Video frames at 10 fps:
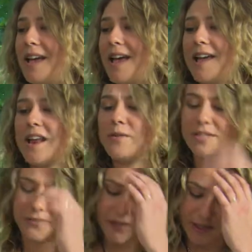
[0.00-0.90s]
and I was
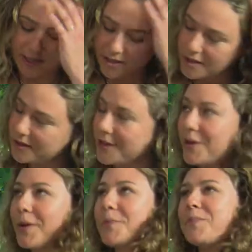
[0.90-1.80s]
feeling a
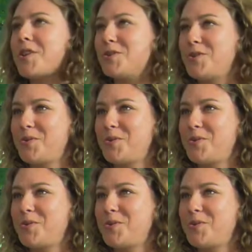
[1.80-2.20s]
little under